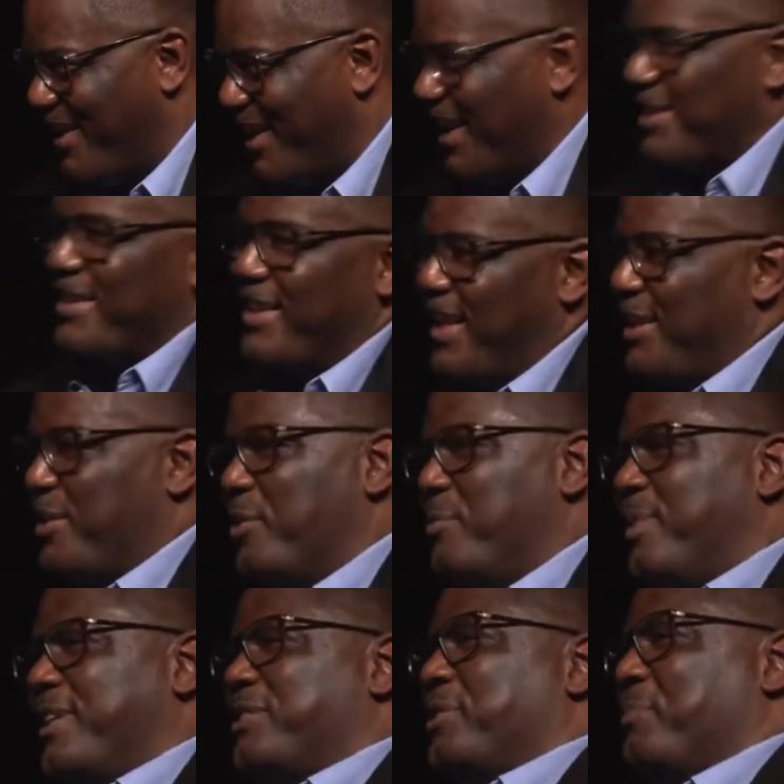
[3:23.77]
and then I'd go
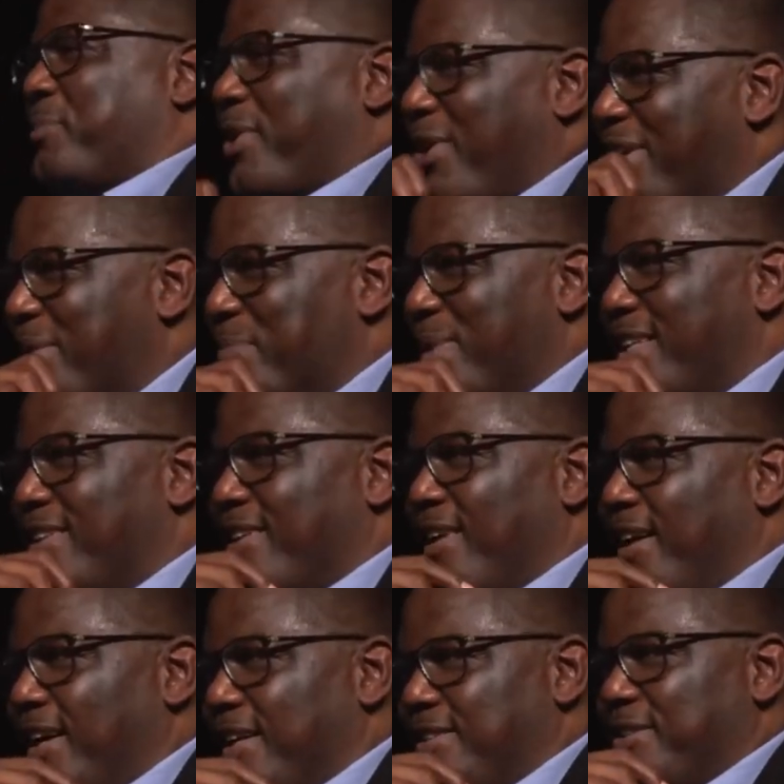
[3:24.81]
back to the park and meet the
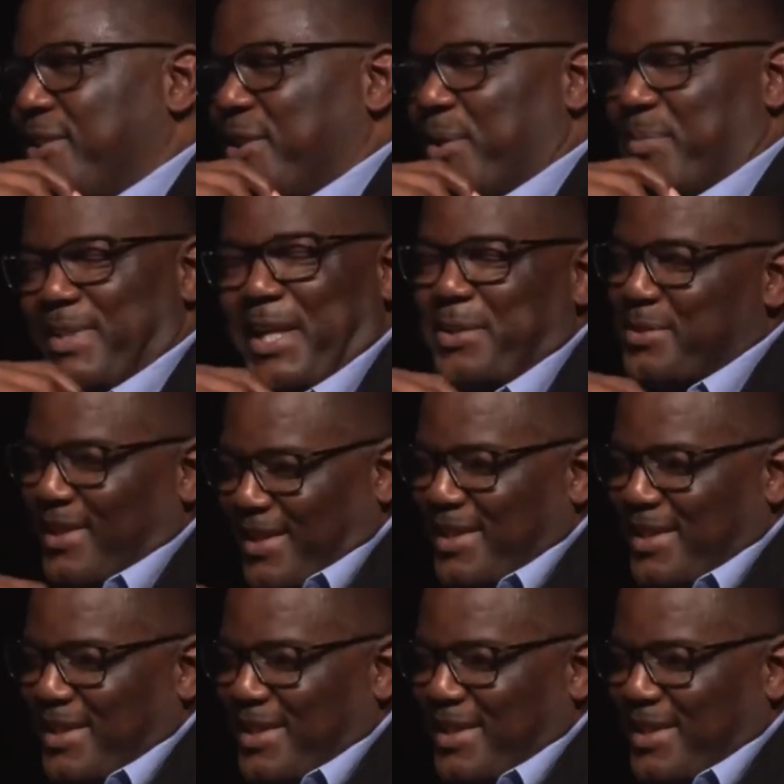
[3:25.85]
guys and all. But